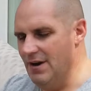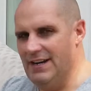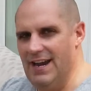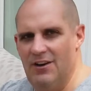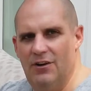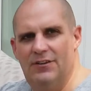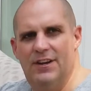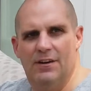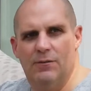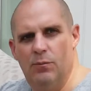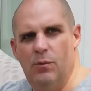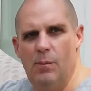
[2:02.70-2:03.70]
and get an idea
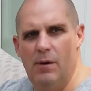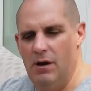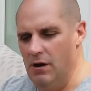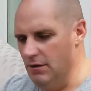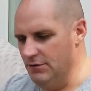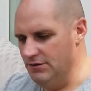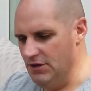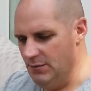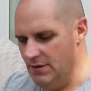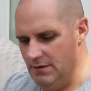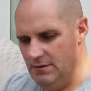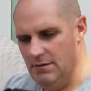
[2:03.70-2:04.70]
of what my heart's
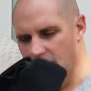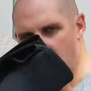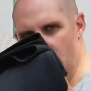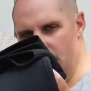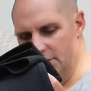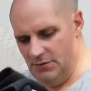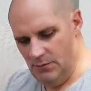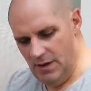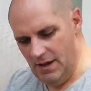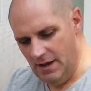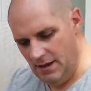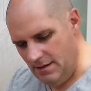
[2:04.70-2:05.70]
doing, I like to
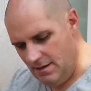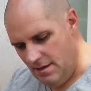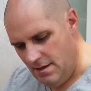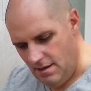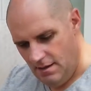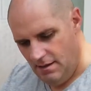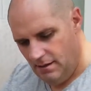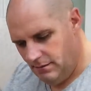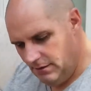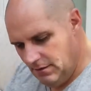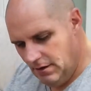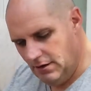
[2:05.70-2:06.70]
wear
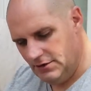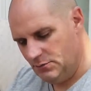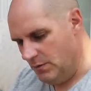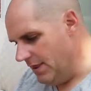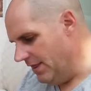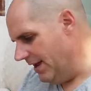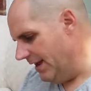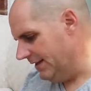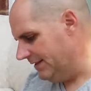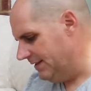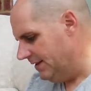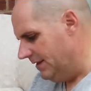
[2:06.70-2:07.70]
that.